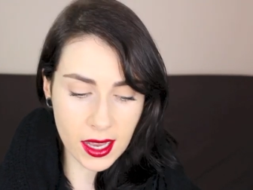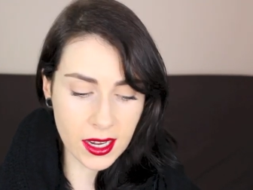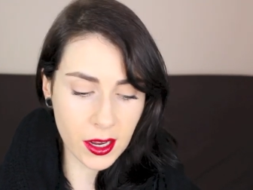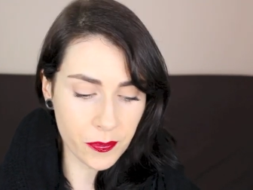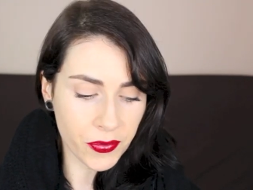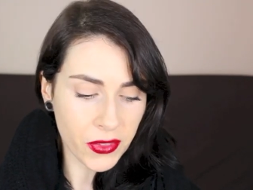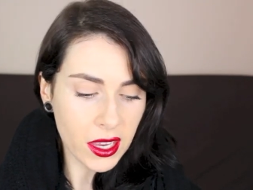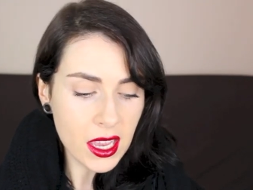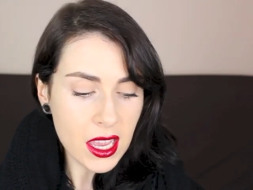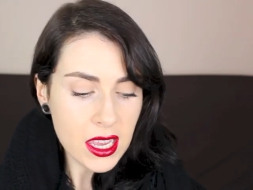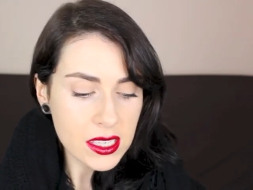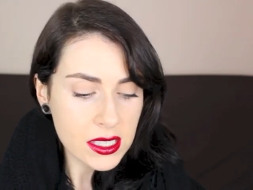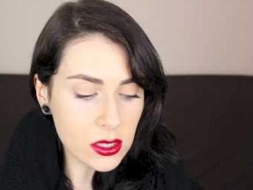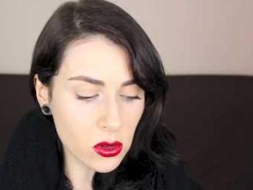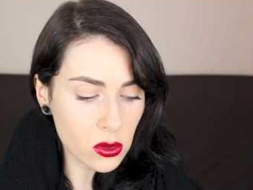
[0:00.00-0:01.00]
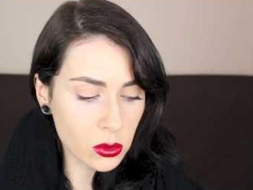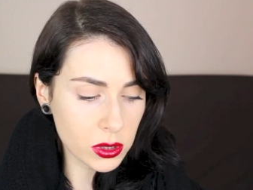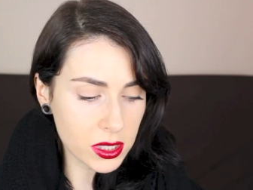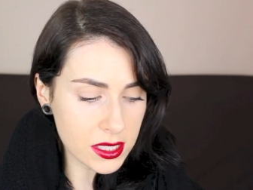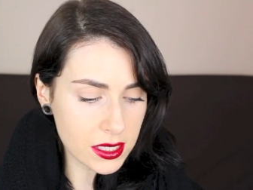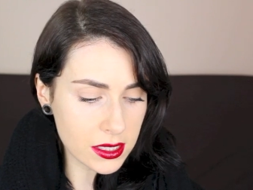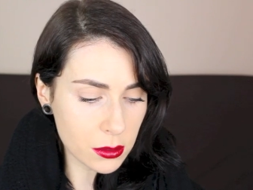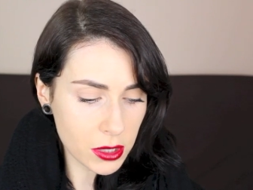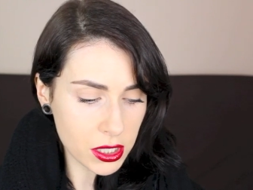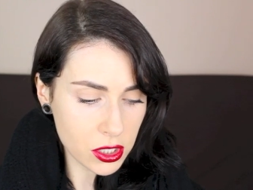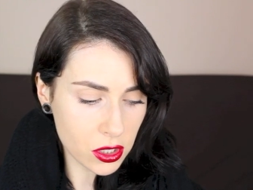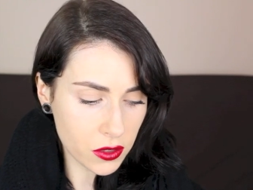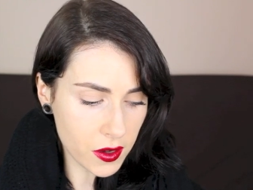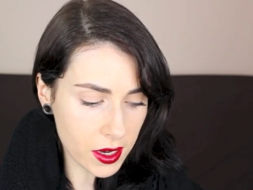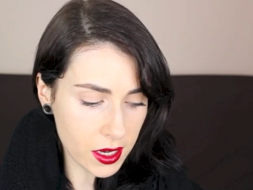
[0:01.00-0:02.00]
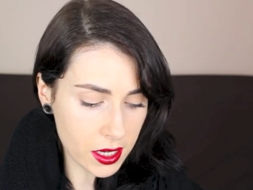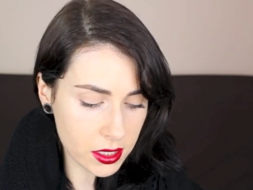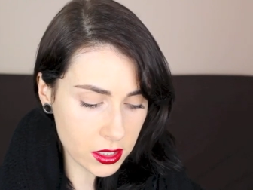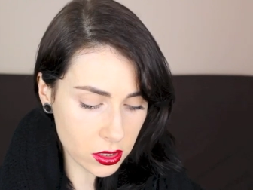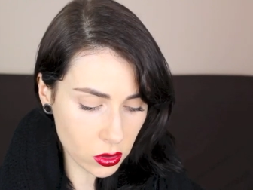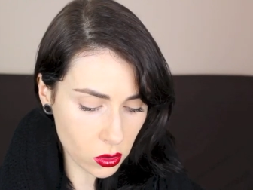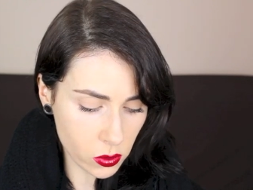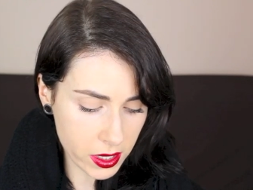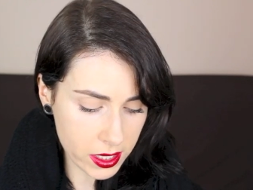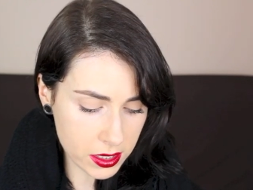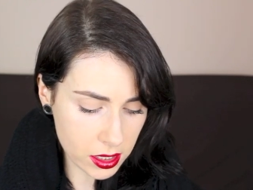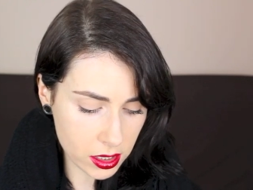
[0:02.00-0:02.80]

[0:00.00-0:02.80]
Anyhow, so this is a mixture of high end and low end.